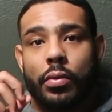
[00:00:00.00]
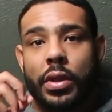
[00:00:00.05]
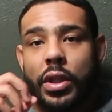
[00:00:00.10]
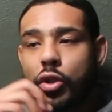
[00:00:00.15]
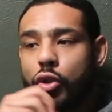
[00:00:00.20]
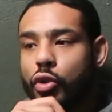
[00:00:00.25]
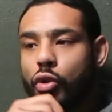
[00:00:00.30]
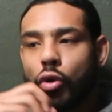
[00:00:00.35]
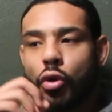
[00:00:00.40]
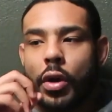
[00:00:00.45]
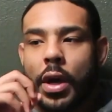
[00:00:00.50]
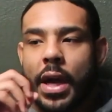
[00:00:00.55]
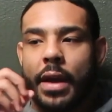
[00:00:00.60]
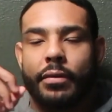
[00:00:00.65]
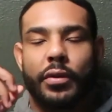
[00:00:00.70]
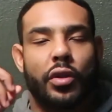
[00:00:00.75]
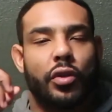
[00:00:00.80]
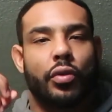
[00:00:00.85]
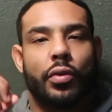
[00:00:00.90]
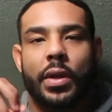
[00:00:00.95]
That you don't
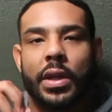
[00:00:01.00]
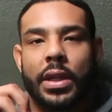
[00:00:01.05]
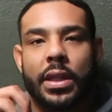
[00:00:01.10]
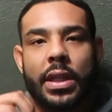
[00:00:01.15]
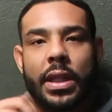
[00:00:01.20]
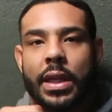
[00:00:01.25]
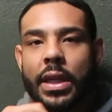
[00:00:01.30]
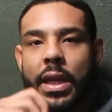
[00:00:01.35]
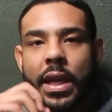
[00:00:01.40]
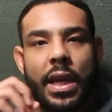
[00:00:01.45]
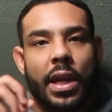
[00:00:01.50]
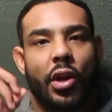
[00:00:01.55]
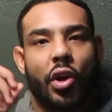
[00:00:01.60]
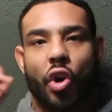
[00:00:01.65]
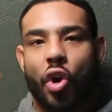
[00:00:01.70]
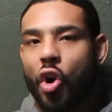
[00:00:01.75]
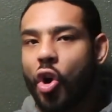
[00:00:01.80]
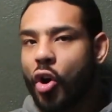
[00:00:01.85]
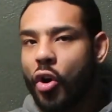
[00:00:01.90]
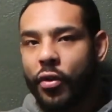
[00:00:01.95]
have to do anything. It ain't a
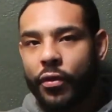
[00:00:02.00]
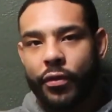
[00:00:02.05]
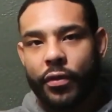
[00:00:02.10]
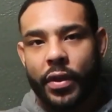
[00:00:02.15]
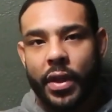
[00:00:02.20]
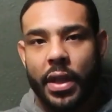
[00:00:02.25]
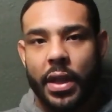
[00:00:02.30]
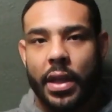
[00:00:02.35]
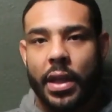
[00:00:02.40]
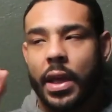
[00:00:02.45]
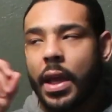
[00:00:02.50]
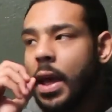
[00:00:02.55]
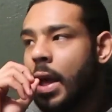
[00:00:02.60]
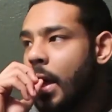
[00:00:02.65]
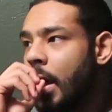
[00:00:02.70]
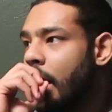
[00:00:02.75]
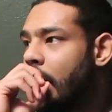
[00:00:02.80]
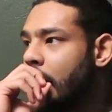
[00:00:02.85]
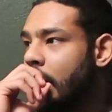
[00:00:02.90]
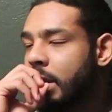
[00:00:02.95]
coffee.
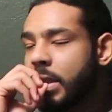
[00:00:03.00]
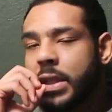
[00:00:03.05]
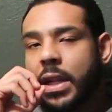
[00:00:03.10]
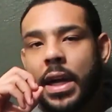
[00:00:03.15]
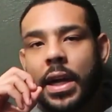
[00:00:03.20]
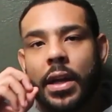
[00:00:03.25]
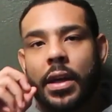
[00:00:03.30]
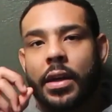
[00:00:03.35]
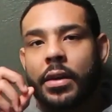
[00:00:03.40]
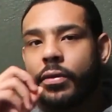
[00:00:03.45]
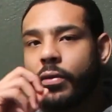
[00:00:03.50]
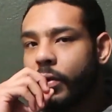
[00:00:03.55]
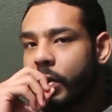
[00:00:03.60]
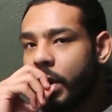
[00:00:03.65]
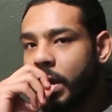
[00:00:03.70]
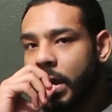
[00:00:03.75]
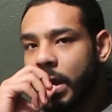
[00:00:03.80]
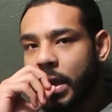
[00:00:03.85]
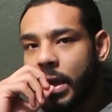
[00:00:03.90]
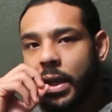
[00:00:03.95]
It's not a
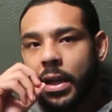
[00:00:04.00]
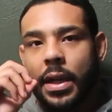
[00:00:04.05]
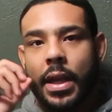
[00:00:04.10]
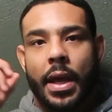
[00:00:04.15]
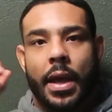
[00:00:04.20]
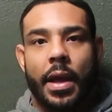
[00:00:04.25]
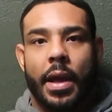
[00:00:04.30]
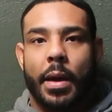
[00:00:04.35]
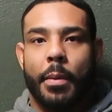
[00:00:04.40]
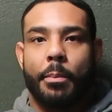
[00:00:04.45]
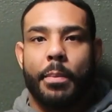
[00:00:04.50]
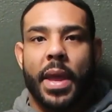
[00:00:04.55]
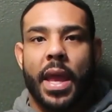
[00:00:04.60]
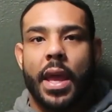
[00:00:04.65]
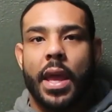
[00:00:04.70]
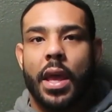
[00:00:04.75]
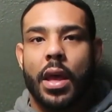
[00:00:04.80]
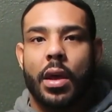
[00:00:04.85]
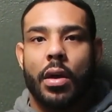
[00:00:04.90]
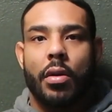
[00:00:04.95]
freaking a
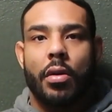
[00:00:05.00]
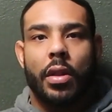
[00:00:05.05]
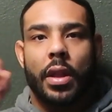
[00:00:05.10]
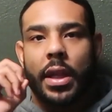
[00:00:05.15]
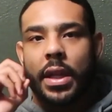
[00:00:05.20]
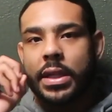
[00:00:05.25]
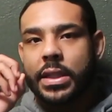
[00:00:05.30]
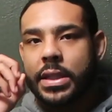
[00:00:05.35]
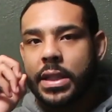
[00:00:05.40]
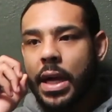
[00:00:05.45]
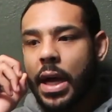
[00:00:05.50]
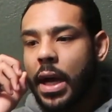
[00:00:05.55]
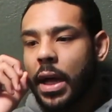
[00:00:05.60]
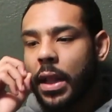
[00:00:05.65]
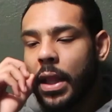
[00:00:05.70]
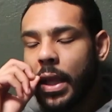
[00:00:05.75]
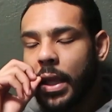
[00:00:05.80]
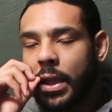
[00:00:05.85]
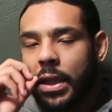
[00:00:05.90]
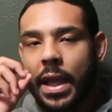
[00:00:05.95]
pill. It is
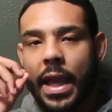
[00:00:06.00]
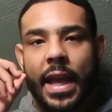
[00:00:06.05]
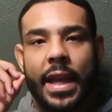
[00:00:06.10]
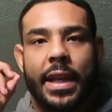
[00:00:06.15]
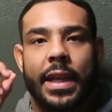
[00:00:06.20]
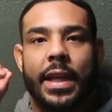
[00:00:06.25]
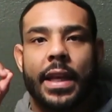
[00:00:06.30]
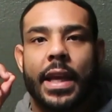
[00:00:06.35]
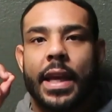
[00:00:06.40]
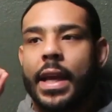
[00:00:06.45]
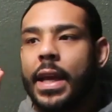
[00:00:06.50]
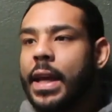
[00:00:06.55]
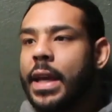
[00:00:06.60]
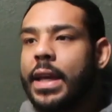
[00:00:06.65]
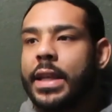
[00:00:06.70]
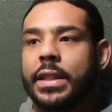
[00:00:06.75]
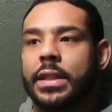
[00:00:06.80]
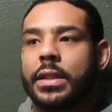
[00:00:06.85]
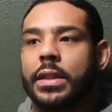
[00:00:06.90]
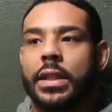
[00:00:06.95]
not like any.
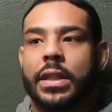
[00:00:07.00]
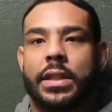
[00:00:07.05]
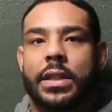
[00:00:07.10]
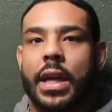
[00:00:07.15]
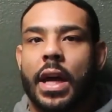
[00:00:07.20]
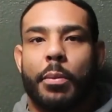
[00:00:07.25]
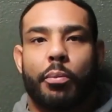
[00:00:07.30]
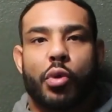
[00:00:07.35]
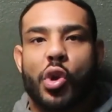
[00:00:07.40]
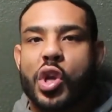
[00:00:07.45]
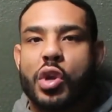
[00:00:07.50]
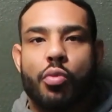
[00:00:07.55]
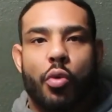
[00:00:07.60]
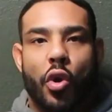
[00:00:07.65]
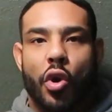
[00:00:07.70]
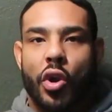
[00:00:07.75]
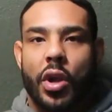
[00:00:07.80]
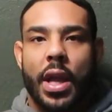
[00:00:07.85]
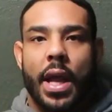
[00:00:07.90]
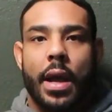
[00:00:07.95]
It's it's not pre
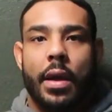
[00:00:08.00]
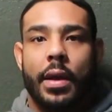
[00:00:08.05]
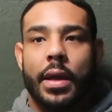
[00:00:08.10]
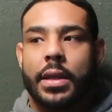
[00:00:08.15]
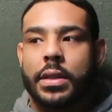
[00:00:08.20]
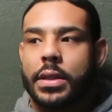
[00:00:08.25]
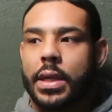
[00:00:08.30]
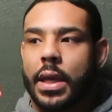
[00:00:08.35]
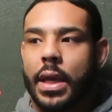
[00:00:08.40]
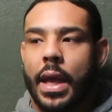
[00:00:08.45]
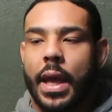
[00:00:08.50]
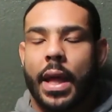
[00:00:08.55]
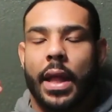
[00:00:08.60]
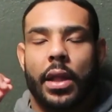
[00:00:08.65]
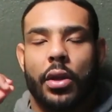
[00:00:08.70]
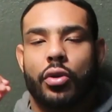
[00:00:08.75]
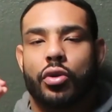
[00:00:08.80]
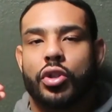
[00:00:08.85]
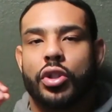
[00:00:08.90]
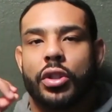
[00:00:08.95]
workout. It's like an
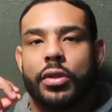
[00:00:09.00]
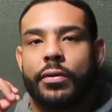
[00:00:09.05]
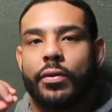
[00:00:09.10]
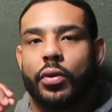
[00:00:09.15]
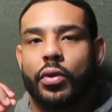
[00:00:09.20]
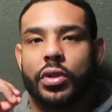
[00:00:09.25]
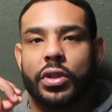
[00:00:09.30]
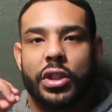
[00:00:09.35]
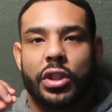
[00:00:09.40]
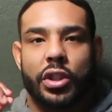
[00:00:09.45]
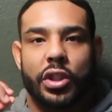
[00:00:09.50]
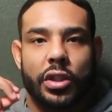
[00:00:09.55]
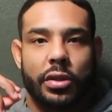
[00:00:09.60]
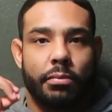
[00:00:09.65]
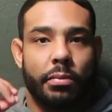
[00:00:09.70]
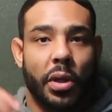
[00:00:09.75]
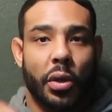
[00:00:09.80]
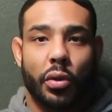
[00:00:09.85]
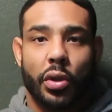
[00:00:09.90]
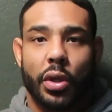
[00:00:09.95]
energy force that's
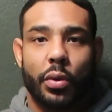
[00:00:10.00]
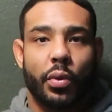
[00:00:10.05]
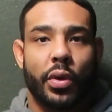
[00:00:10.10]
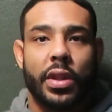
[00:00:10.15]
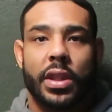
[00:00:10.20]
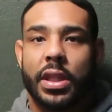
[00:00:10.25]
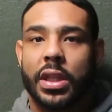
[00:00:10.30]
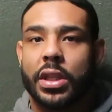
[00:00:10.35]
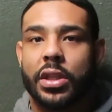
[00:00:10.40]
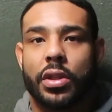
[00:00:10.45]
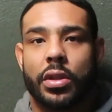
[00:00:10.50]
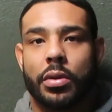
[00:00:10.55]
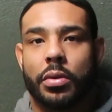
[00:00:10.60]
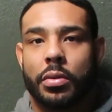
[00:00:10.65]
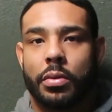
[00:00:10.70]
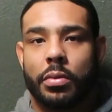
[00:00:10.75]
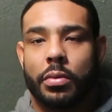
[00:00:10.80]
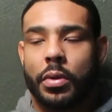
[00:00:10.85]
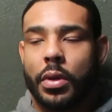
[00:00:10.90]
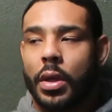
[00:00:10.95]
just building within
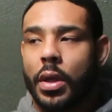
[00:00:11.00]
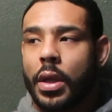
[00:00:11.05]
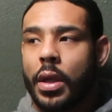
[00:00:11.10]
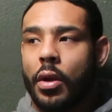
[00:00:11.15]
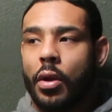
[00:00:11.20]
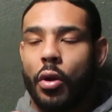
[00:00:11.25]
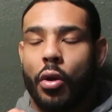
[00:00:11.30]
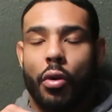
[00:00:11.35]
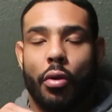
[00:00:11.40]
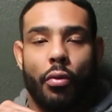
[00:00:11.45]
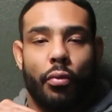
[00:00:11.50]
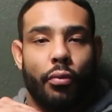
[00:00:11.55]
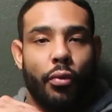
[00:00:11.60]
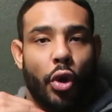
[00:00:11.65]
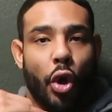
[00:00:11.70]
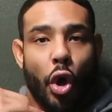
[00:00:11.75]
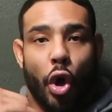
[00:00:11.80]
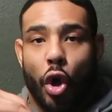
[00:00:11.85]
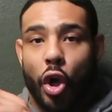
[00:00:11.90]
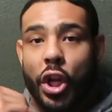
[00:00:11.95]
you,
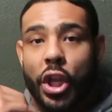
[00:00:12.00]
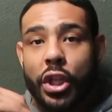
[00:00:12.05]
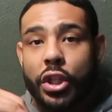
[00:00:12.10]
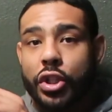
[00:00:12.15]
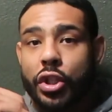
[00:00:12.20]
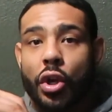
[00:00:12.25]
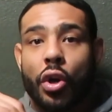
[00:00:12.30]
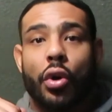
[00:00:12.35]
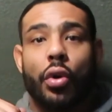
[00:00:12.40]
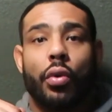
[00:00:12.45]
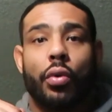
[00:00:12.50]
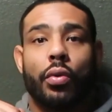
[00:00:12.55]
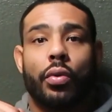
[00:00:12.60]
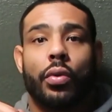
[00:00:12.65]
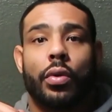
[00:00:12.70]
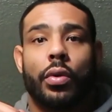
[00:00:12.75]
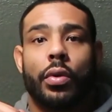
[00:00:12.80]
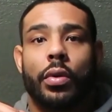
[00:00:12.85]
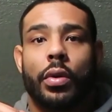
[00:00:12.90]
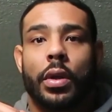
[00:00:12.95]
on its
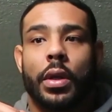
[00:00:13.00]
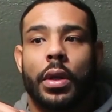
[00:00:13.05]
own.